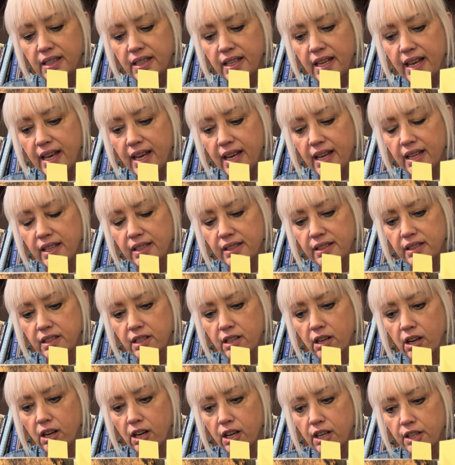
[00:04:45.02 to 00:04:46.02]
and
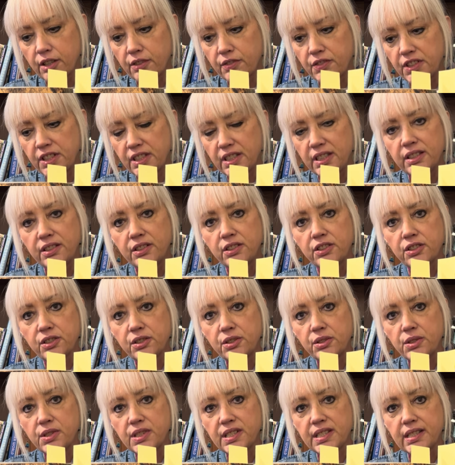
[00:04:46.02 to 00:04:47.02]
carved
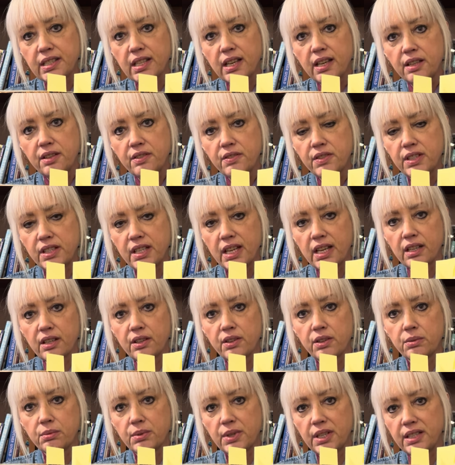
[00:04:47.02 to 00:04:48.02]
into the side of the neck of
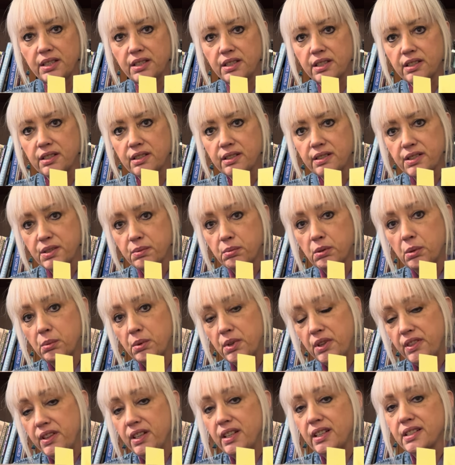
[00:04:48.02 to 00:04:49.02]
the reindeer is what we
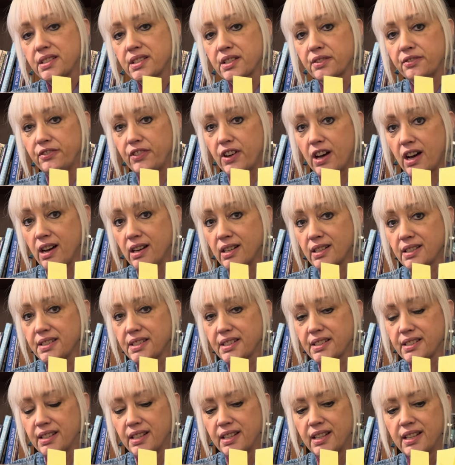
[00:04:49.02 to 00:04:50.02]
think is a
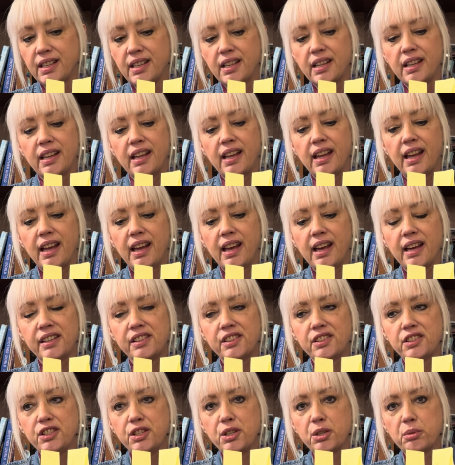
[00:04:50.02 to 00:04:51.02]
fox,
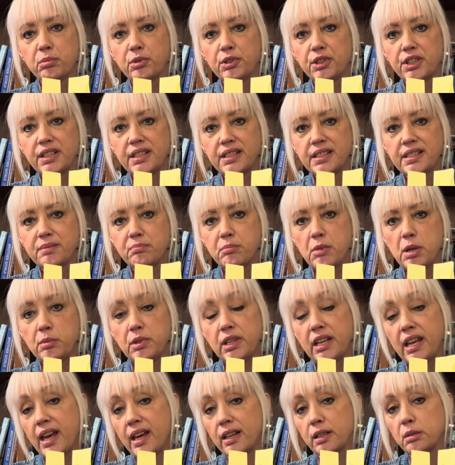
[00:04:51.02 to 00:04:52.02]
and putting
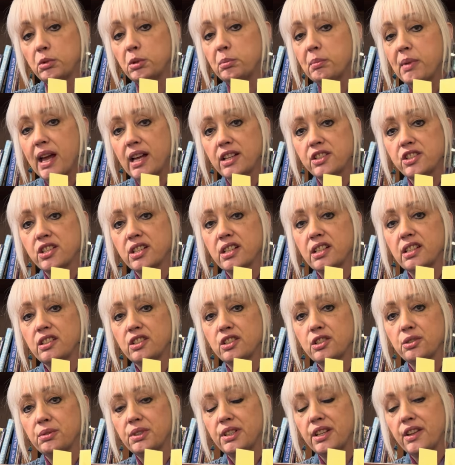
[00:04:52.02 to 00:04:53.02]
maybe animal magic
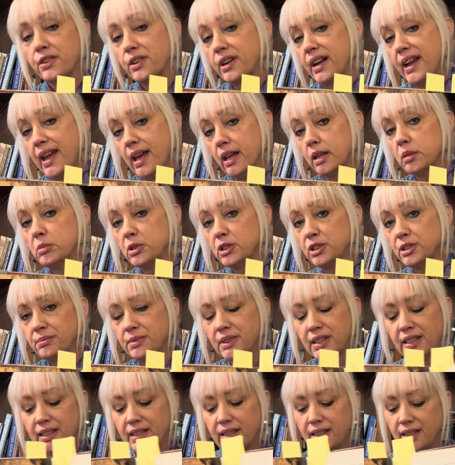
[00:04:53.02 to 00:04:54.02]
into another animal.
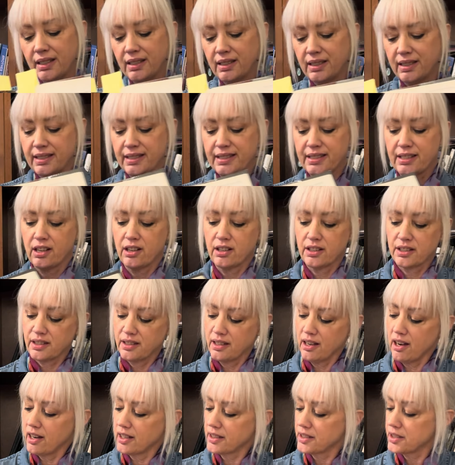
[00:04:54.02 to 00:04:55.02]
It's
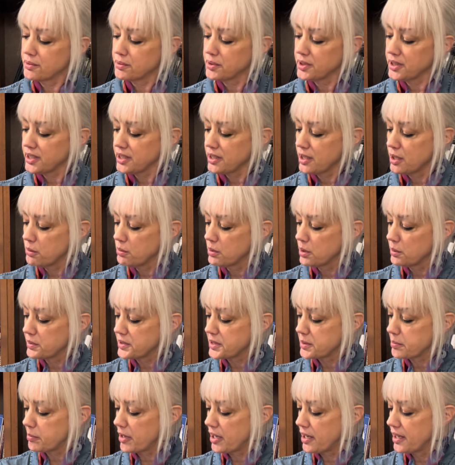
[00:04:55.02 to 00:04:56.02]
hard to really know what
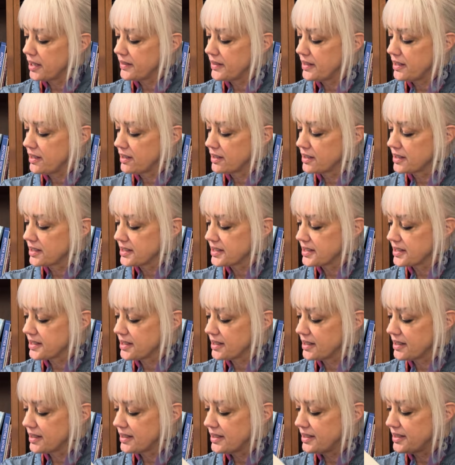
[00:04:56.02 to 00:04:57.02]
was behind the artist's
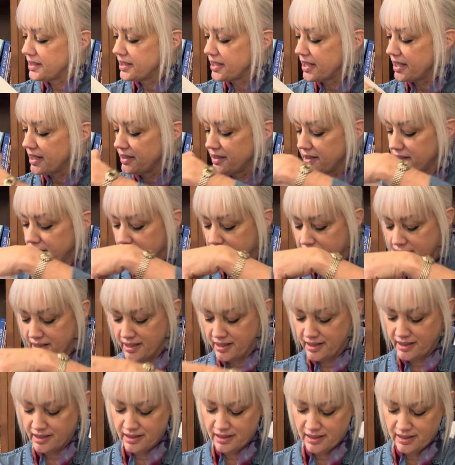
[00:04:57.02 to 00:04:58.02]
intent
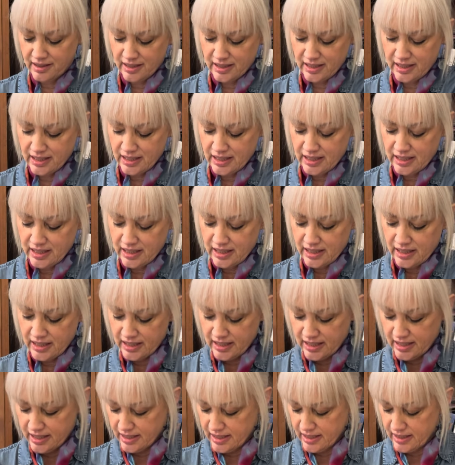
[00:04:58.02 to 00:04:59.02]
there.
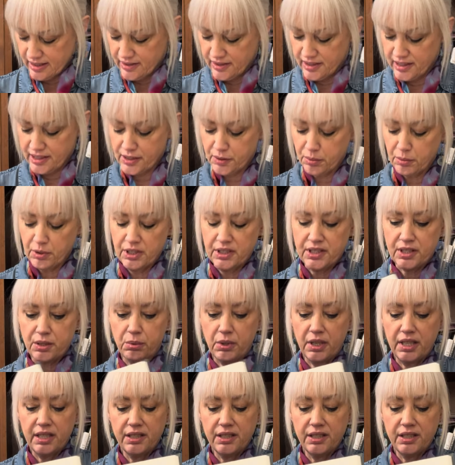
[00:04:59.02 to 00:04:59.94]
This one is quite